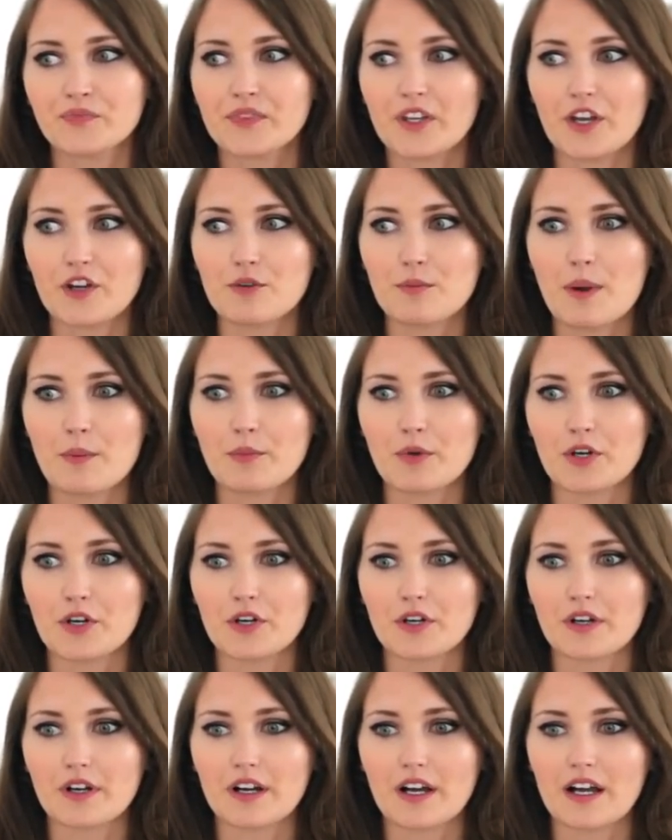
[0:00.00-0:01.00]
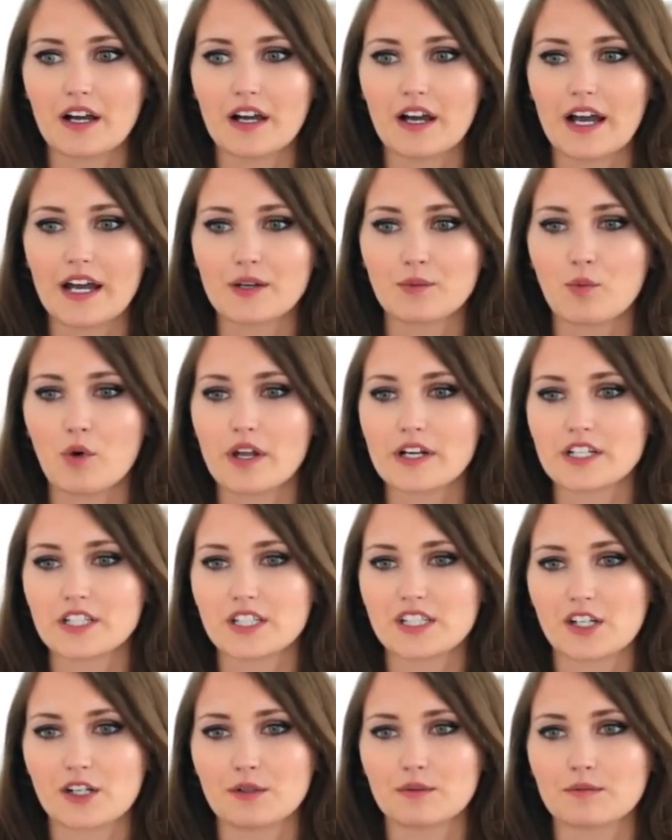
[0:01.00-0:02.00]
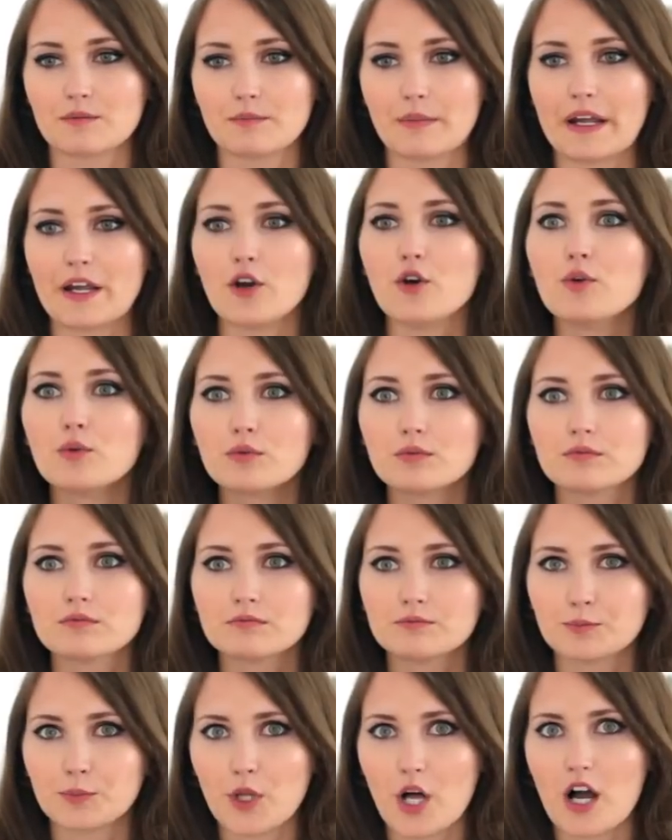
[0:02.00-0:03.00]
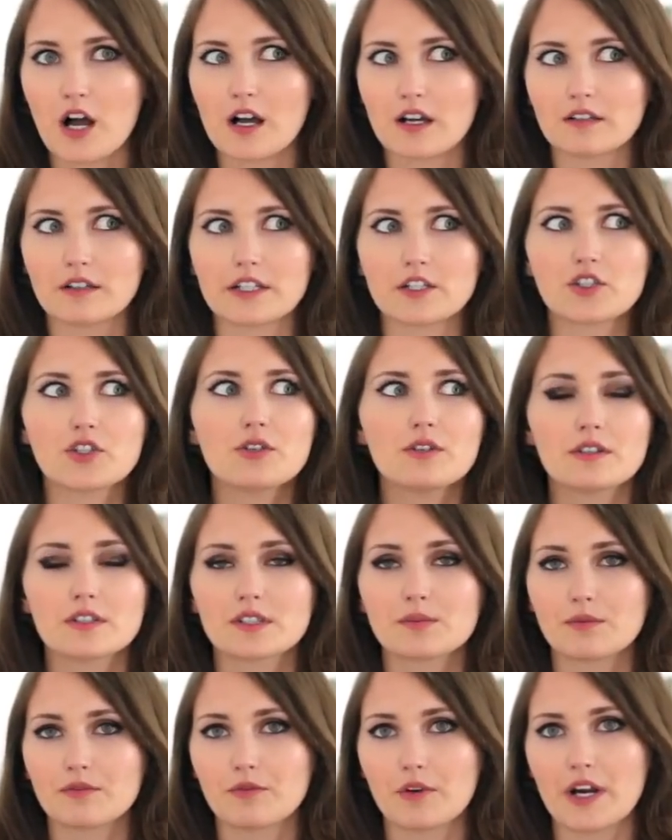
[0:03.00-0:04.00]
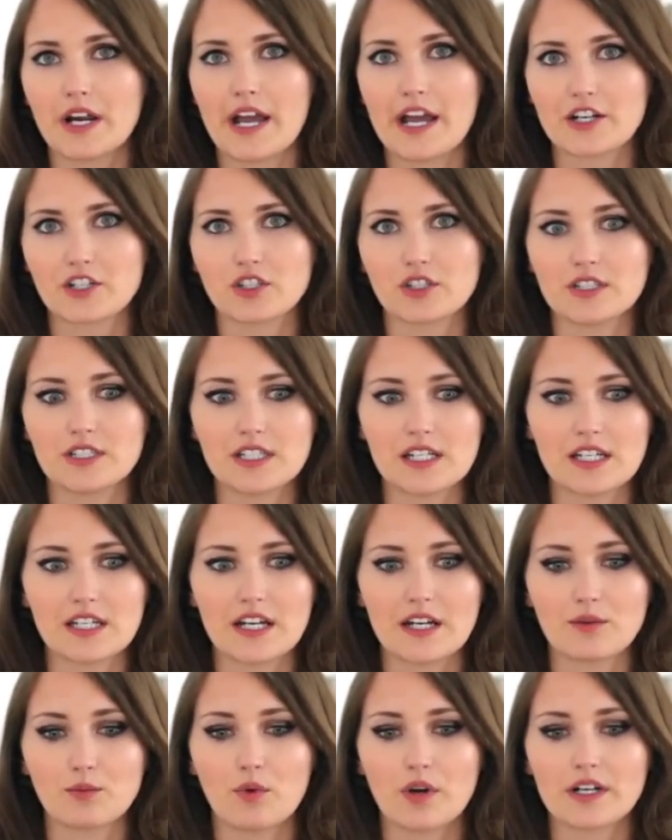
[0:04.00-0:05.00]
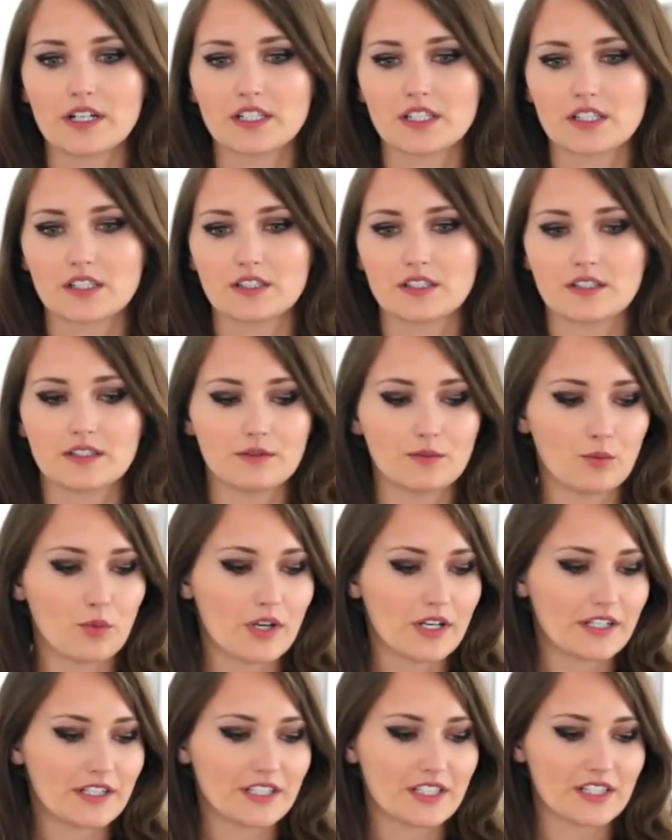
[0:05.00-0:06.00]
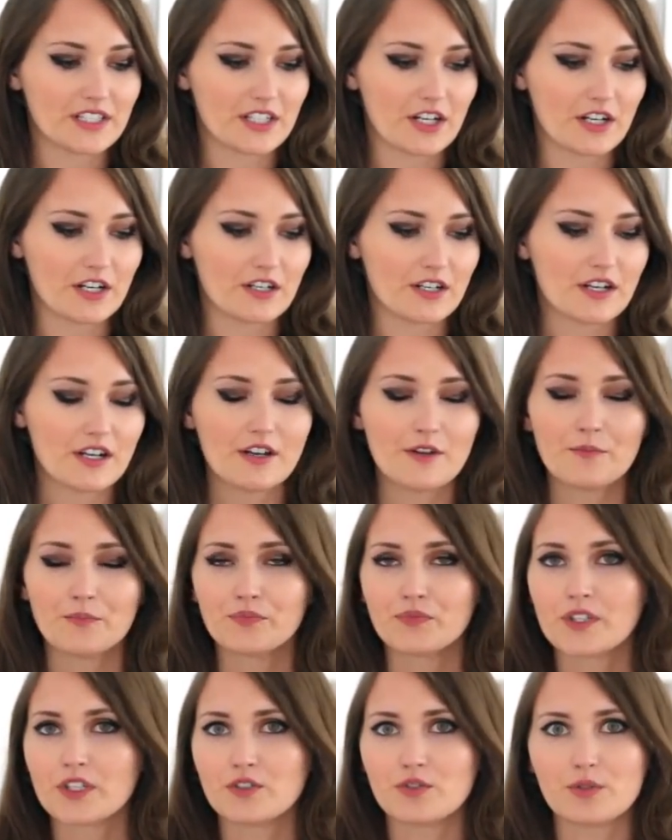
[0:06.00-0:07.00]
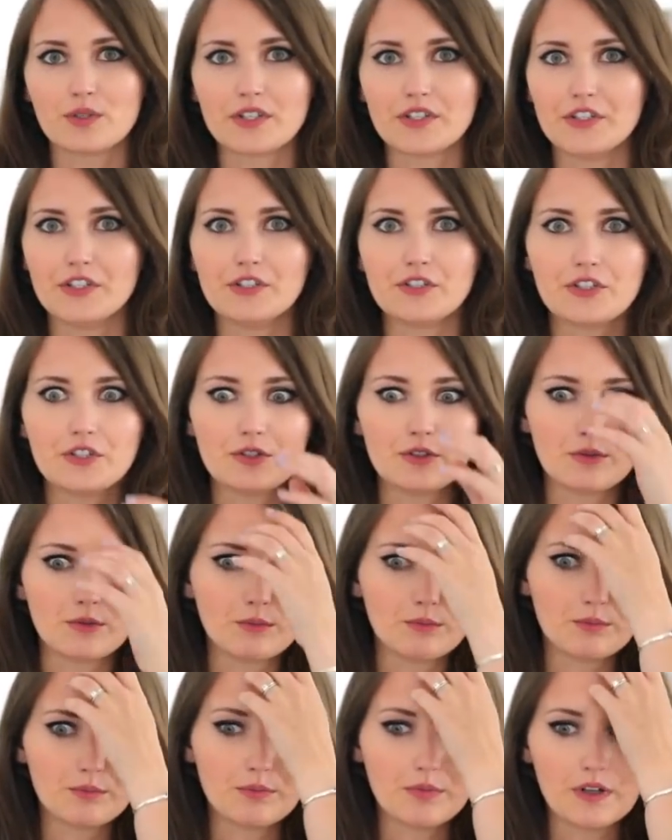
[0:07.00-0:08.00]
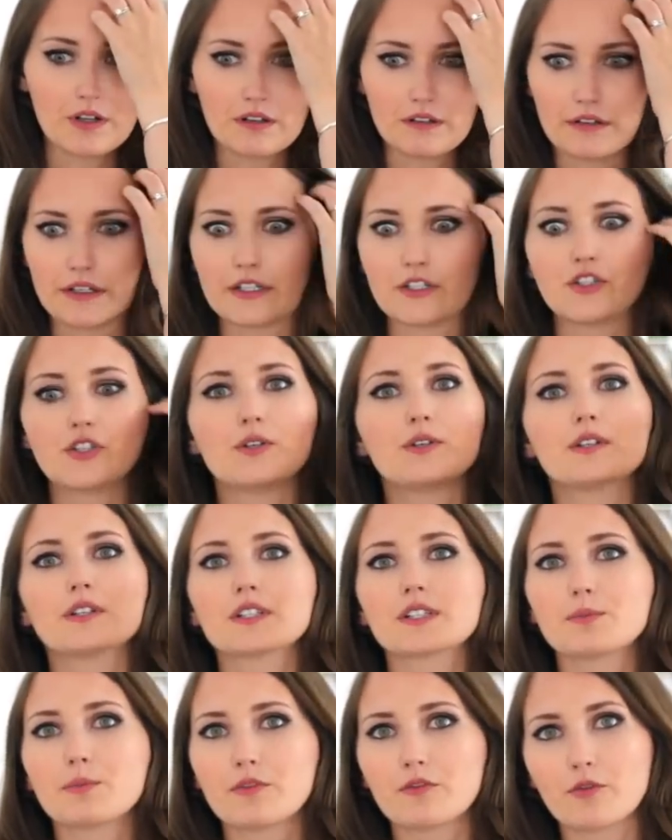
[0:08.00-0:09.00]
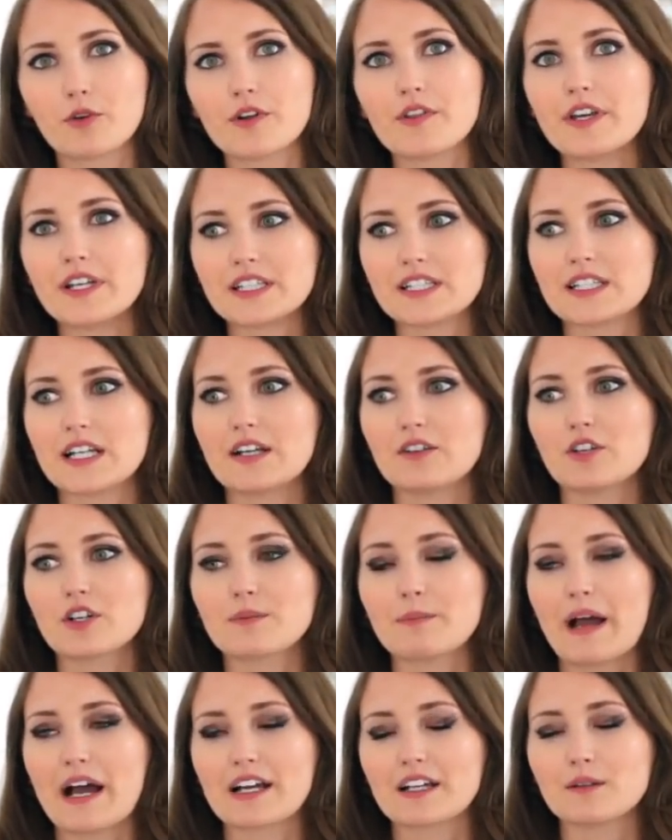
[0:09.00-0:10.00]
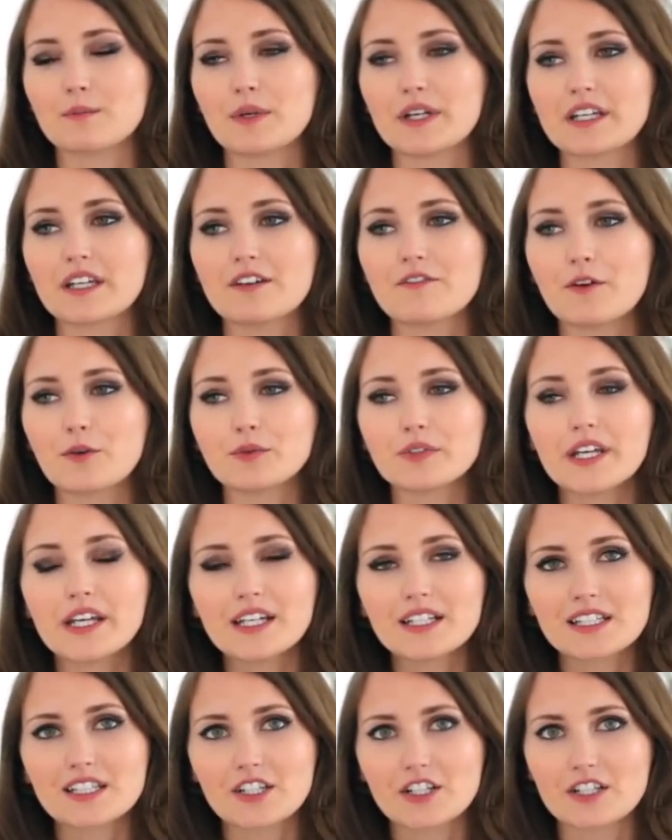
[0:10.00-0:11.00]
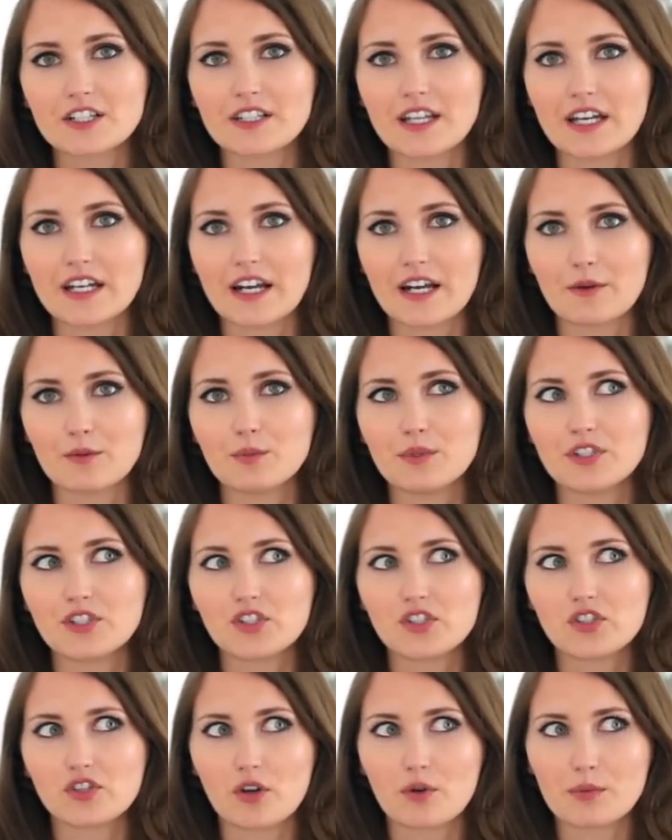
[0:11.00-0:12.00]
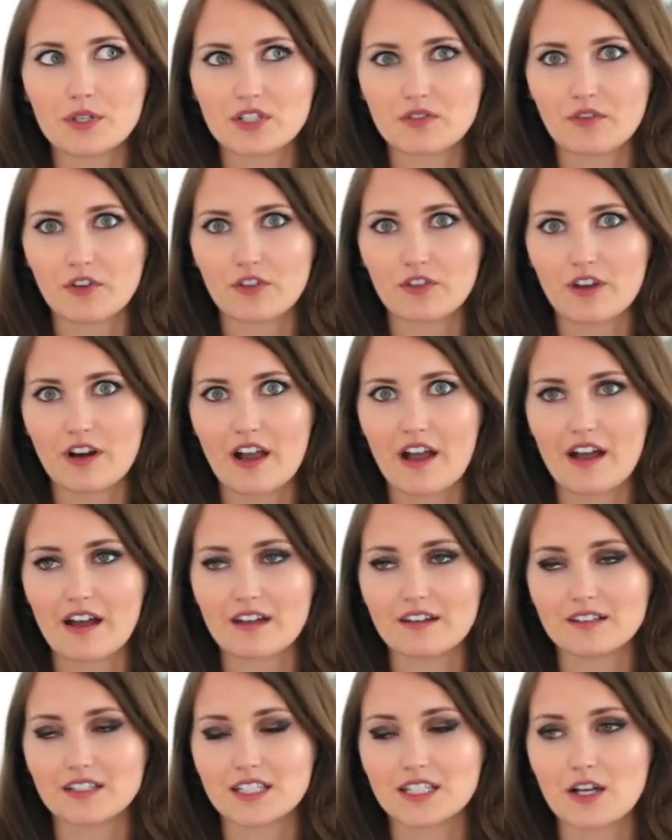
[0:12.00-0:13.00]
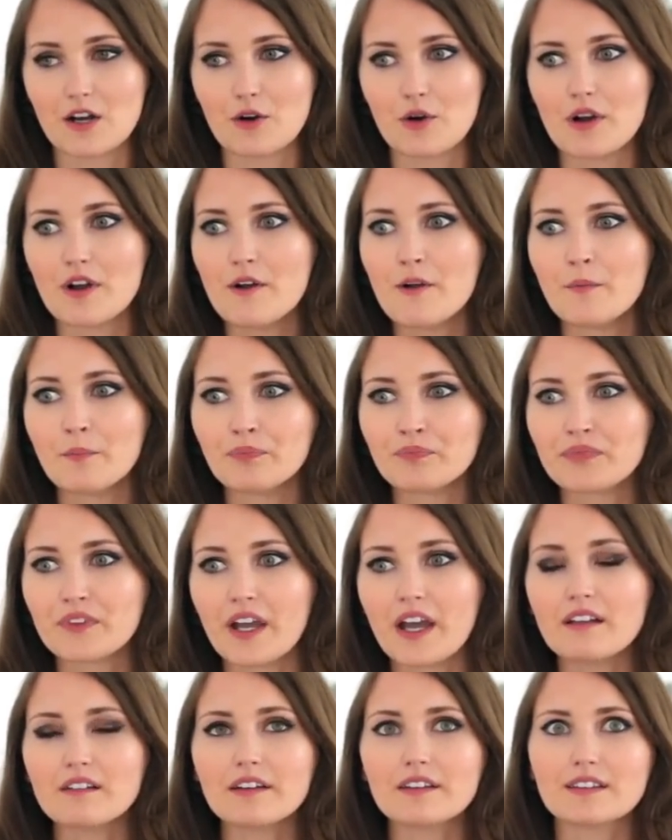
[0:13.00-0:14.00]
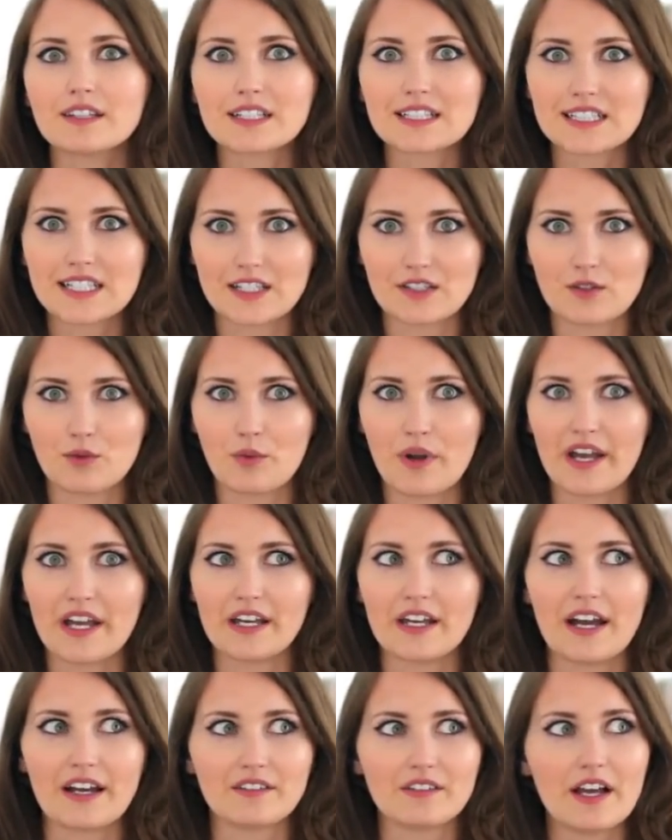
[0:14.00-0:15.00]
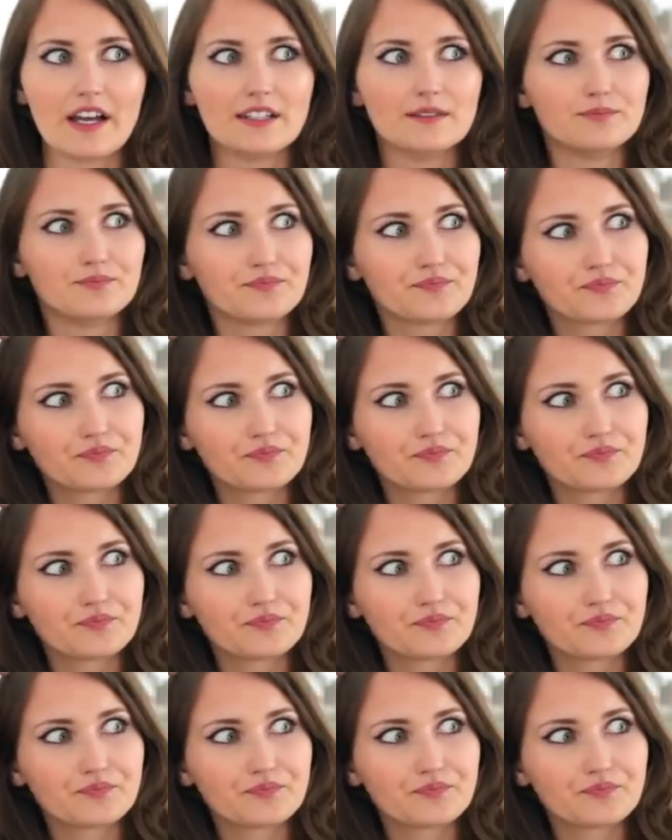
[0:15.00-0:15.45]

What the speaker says: I remember I had wanted to start my own blog like 2 years before I actually did. I wanted to start doing YouTube like 2 years before this, and I look back and I'm like, if only I had started then, I would be so much further ahead. So I let things get in the way. I let